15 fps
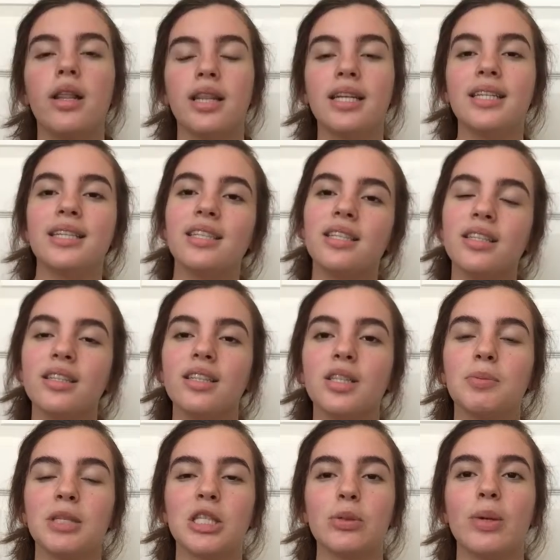The
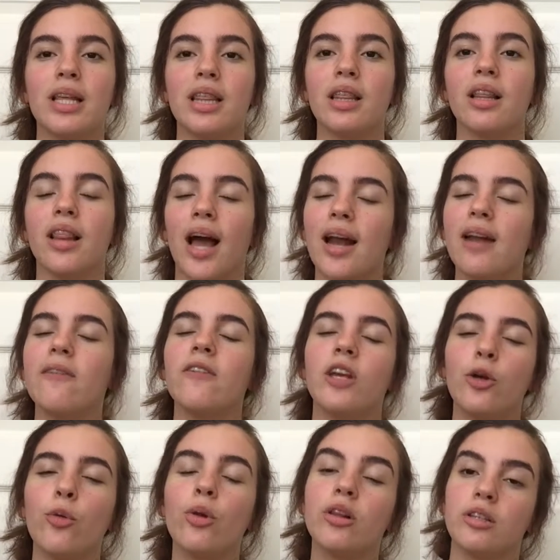distance between the line of
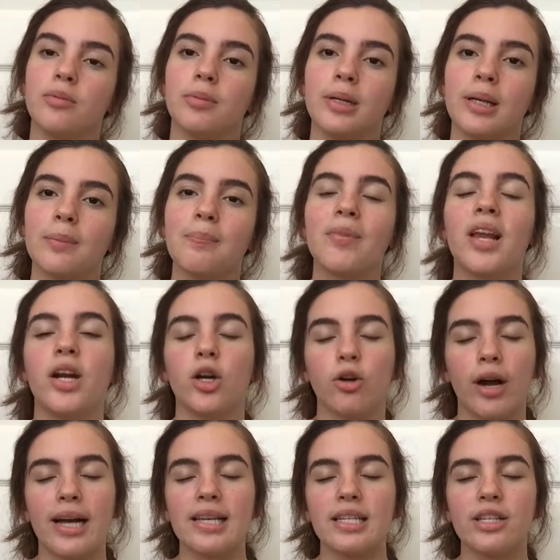equilibrium and a
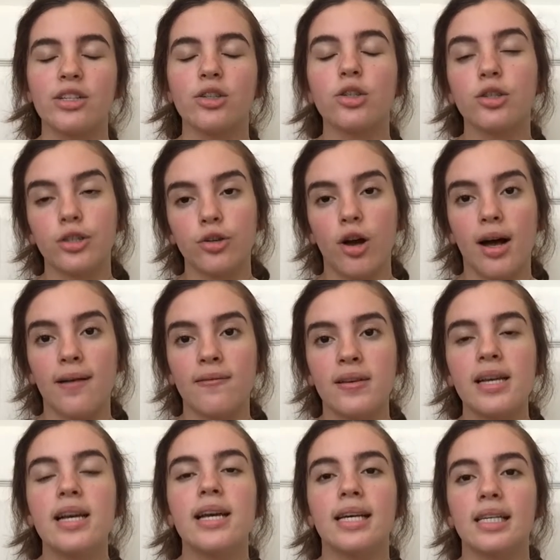crest or trough
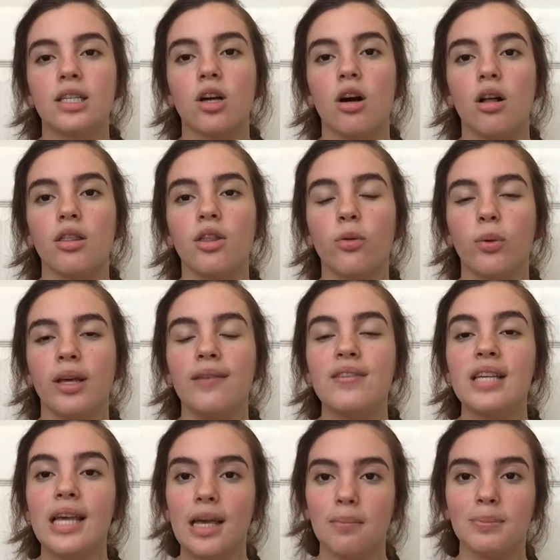is called the
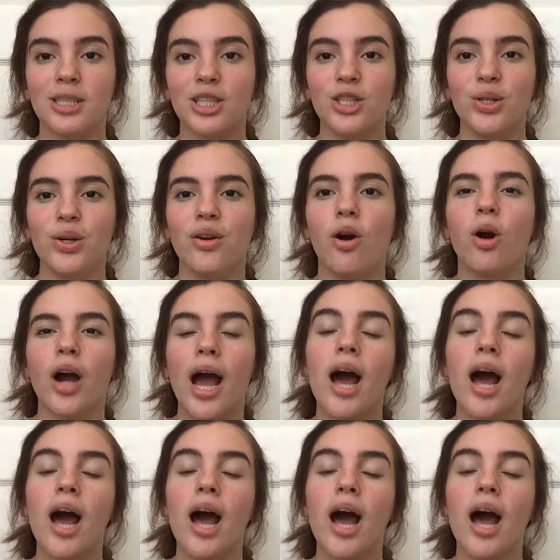wave's amplitude, or